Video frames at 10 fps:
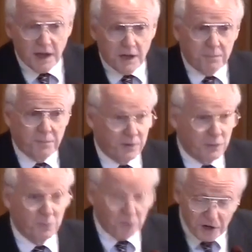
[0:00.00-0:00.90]
But if
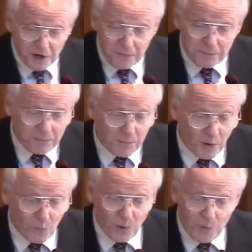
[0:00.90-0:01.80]
we would,
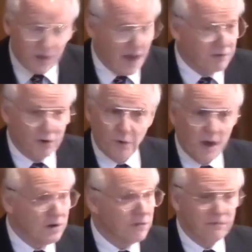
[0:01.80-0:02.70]
we would have
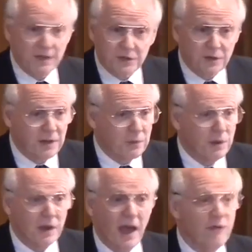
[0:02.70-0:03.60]
greater victory than
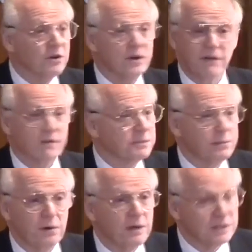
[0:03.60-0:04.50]
we ever could have
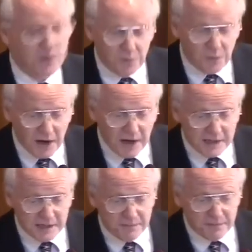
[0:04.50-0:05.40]
experienced
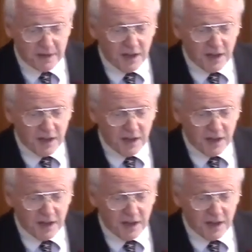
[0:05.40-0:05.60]
otherwise.